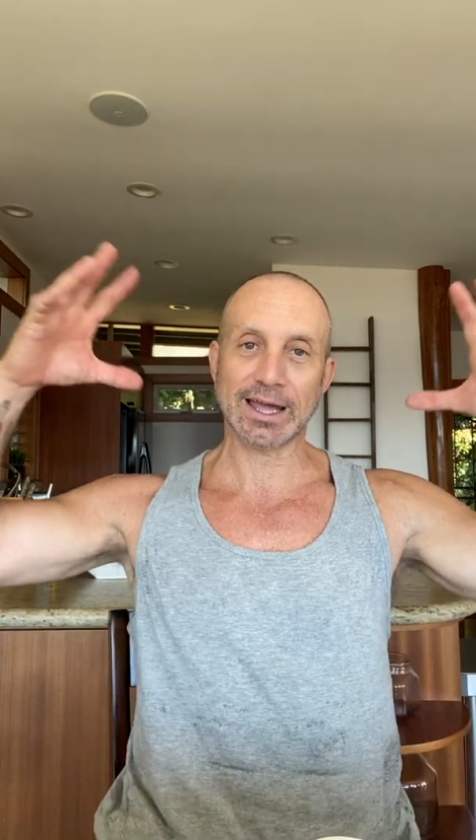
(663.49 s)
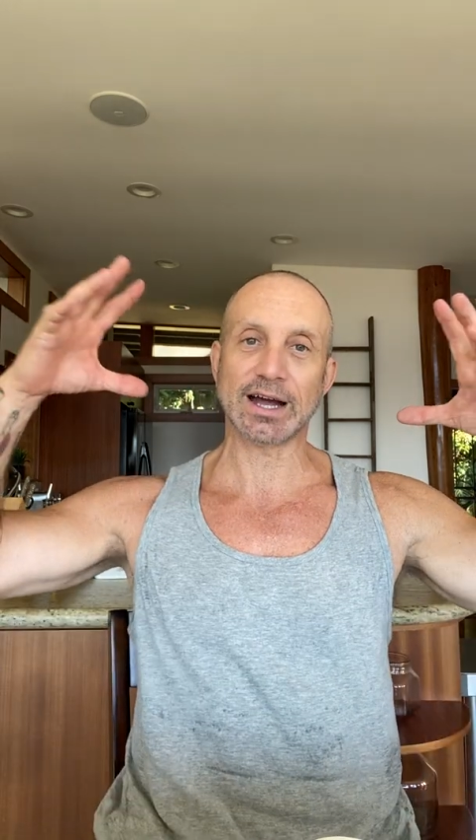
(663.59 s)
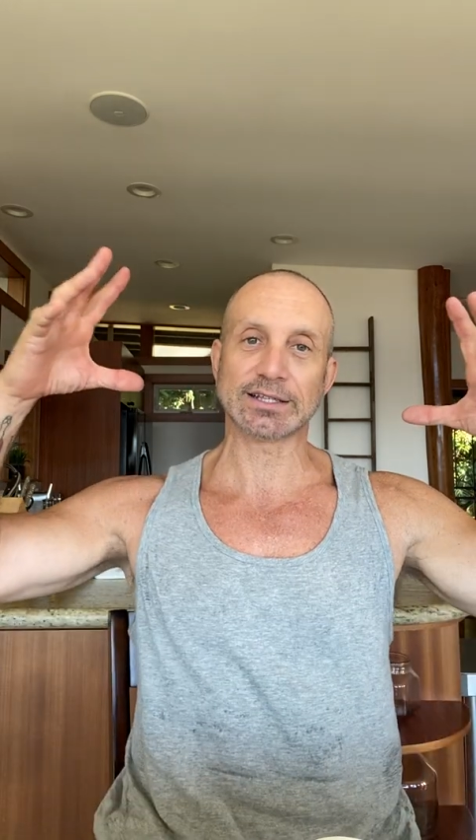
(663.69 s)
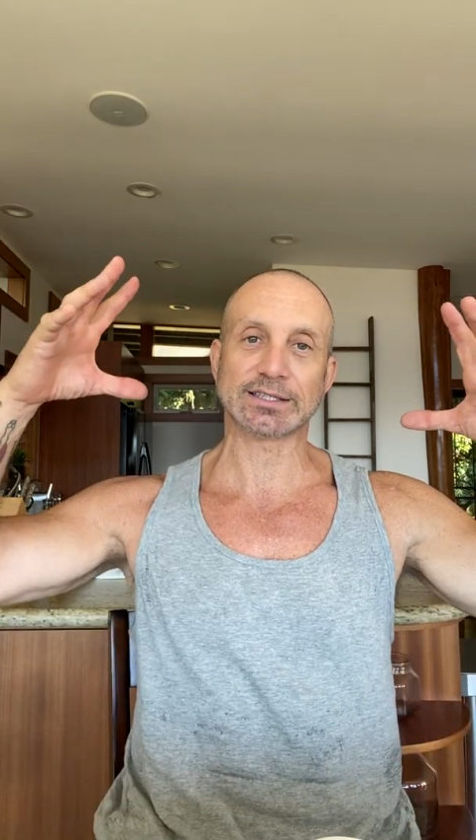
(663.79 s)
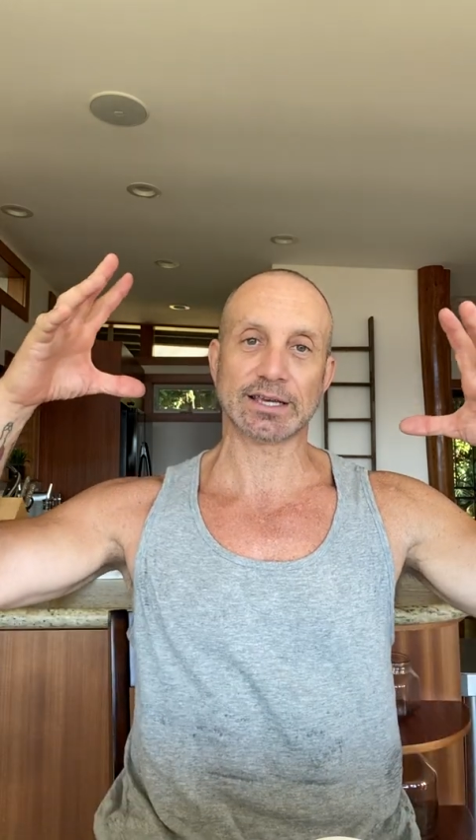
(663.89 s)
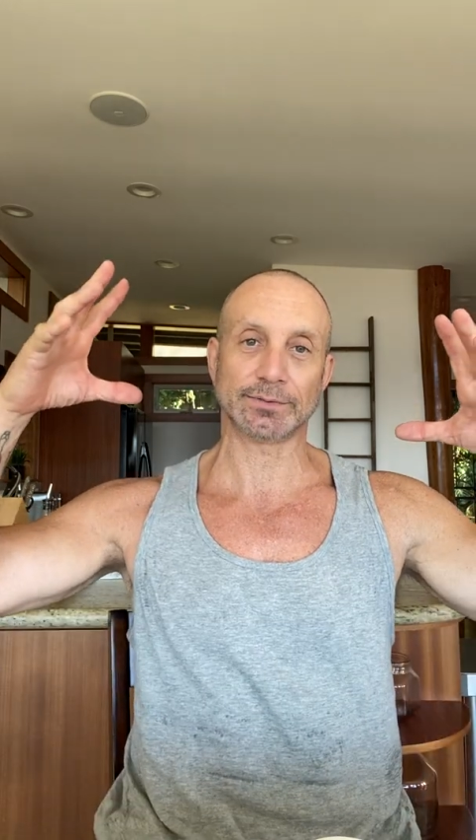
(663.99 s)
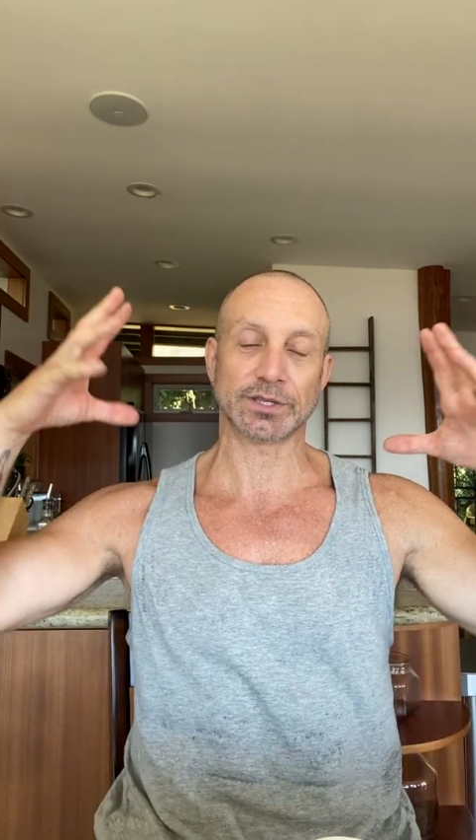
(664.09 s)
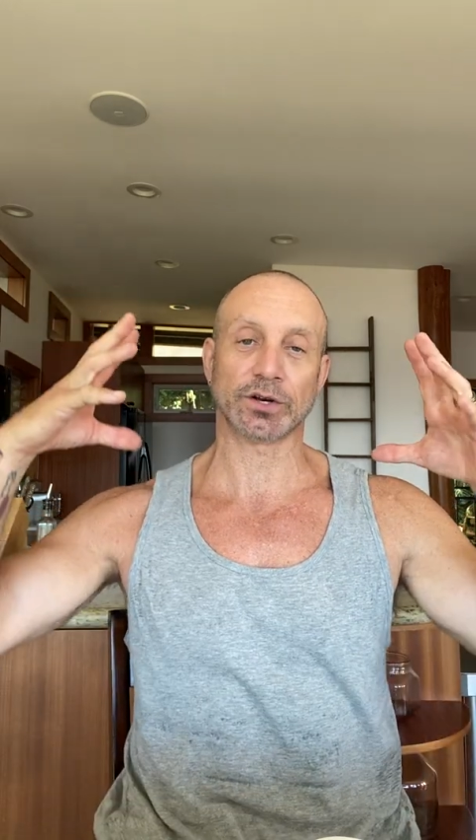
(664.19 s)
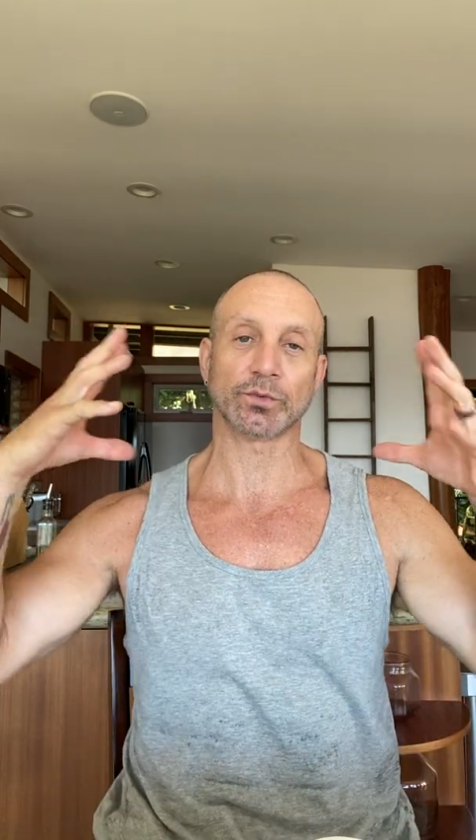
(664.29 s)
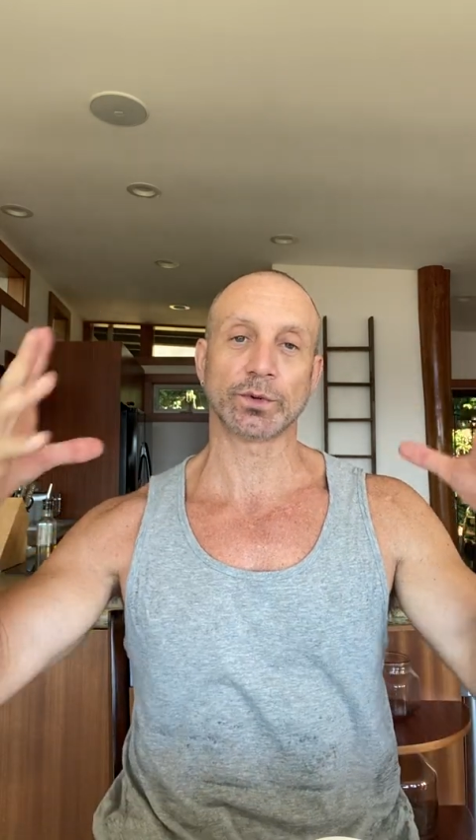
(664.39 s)
concepts
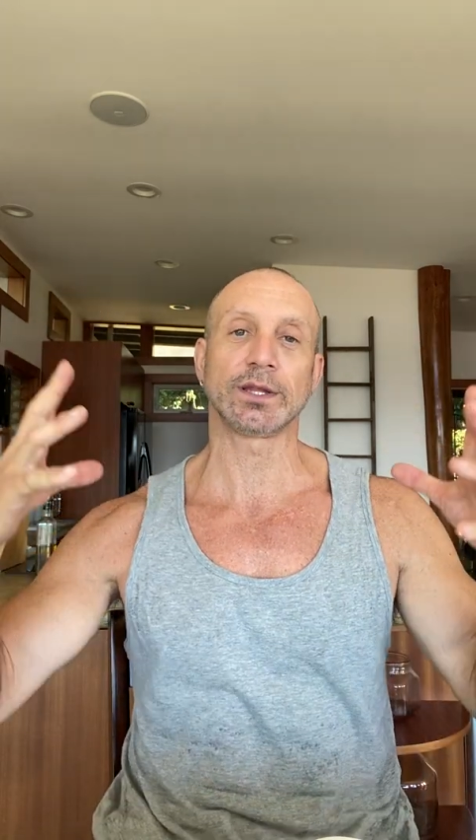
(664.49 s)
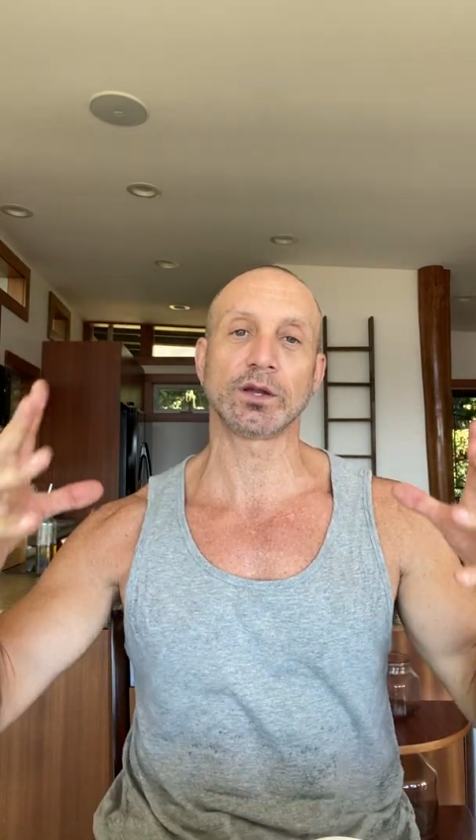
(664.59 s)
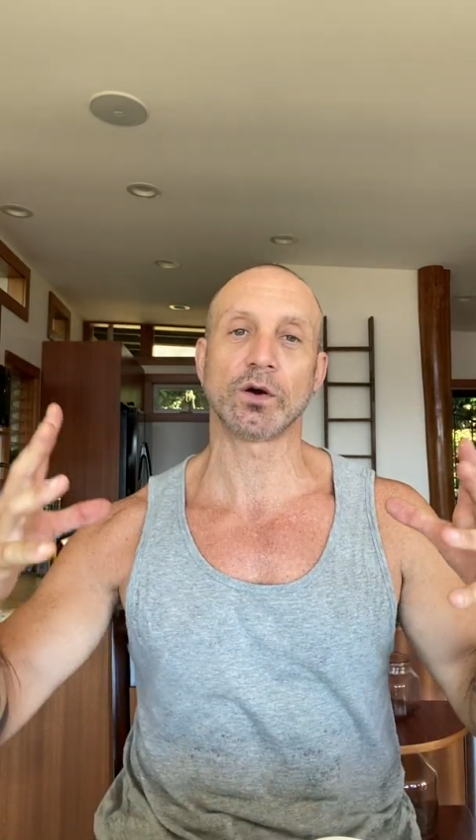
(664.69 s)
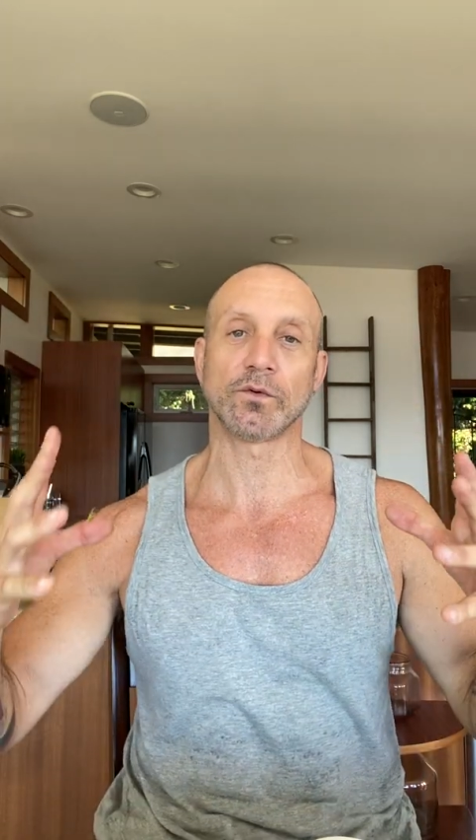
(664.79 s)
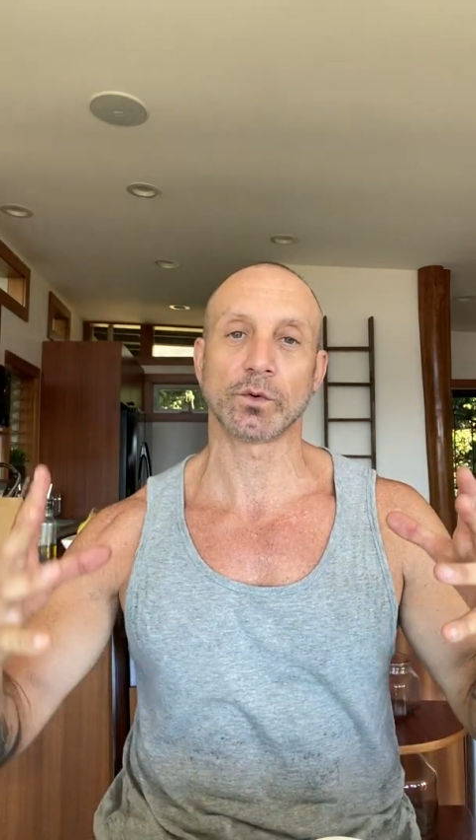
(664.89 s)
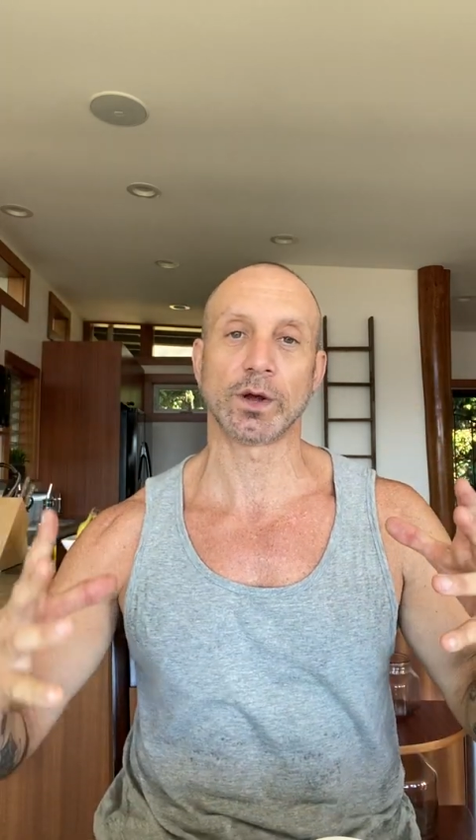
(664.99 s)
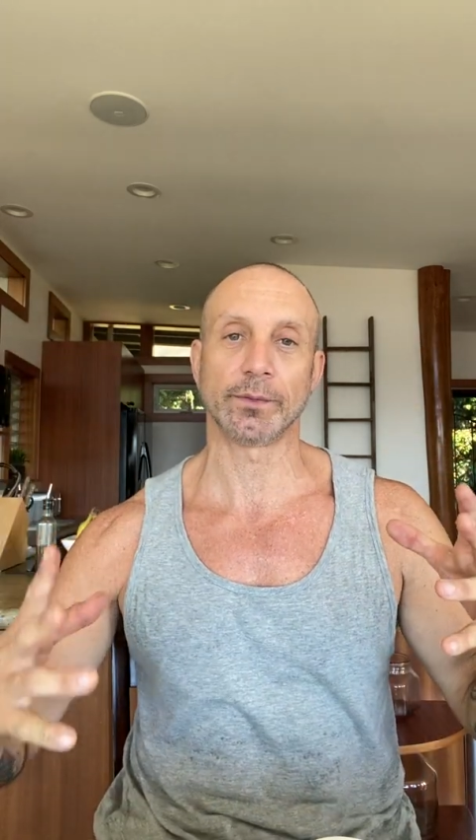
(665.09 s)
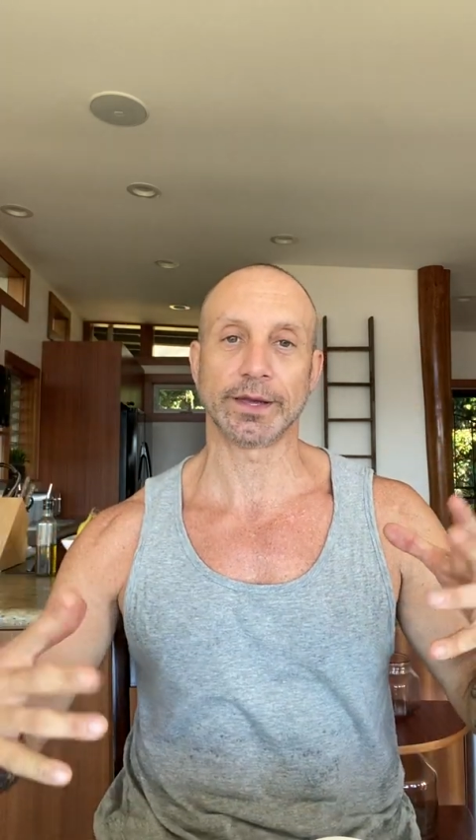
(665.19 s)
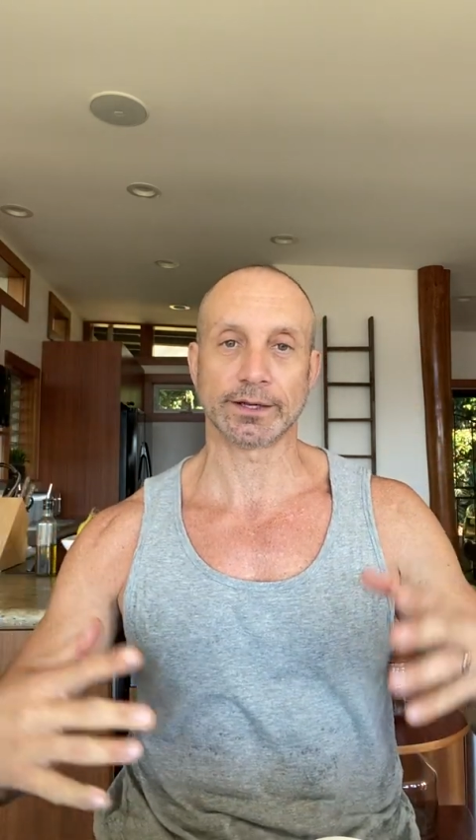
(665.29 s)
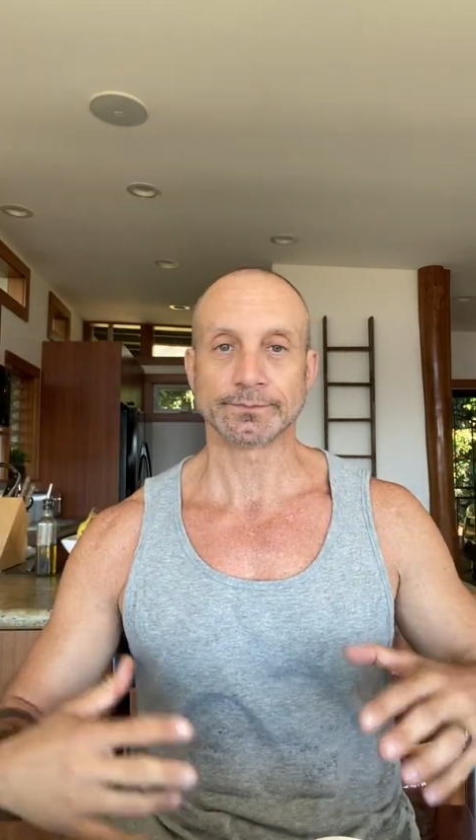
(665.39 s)
that are really
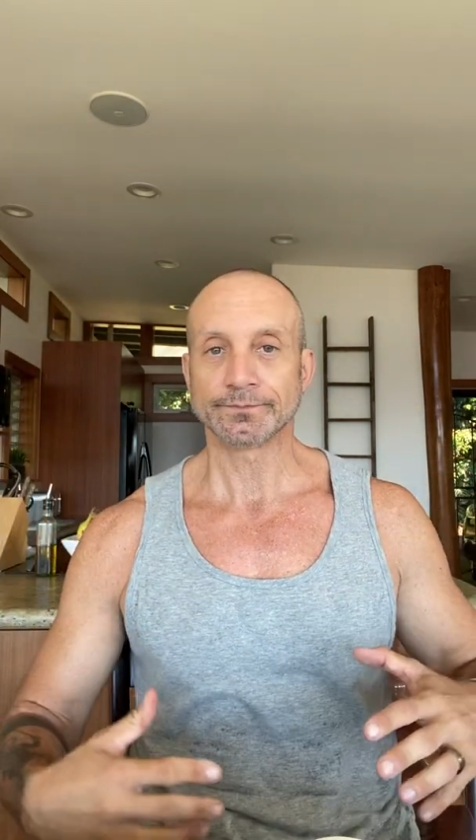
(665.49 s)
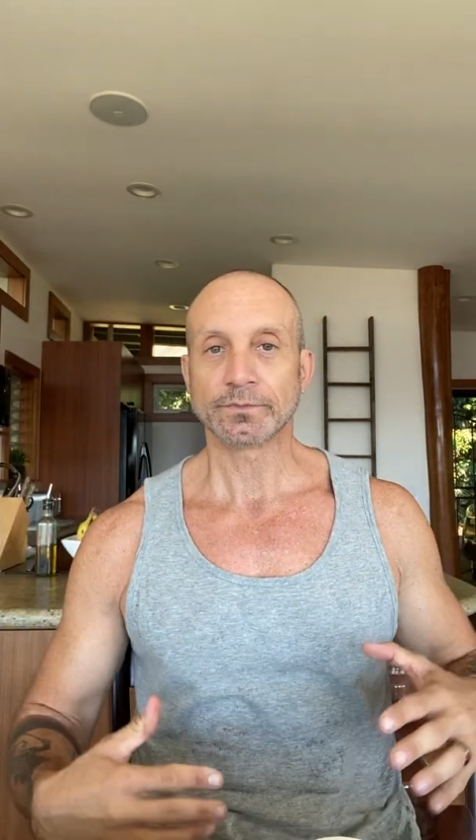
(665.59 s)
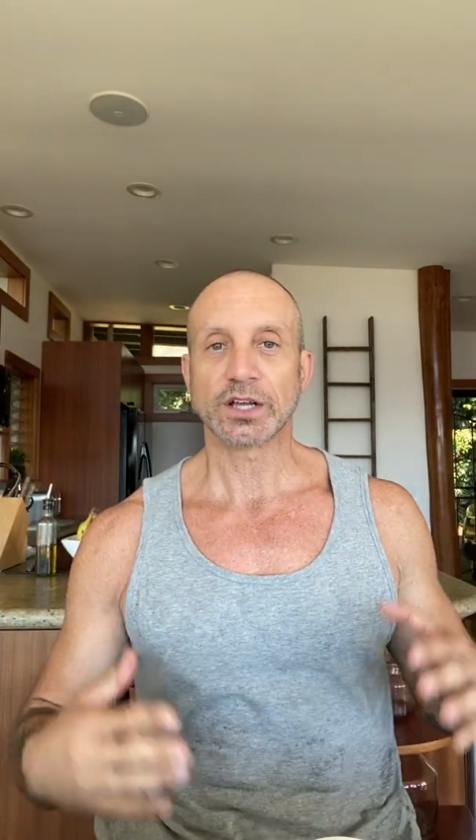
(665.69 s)
overwhelming